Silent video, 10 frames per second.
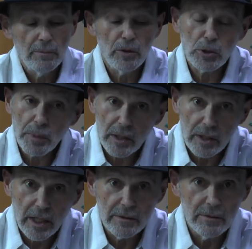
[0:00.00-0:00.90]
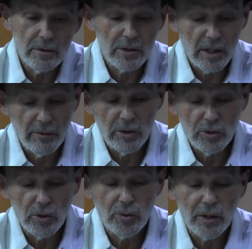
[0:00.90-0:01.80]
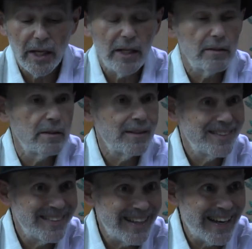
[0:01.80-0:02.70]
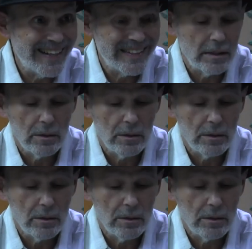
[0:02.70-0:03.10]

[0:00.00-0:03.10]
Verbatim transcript: Mispar Katan, 7 and 2 again, 9.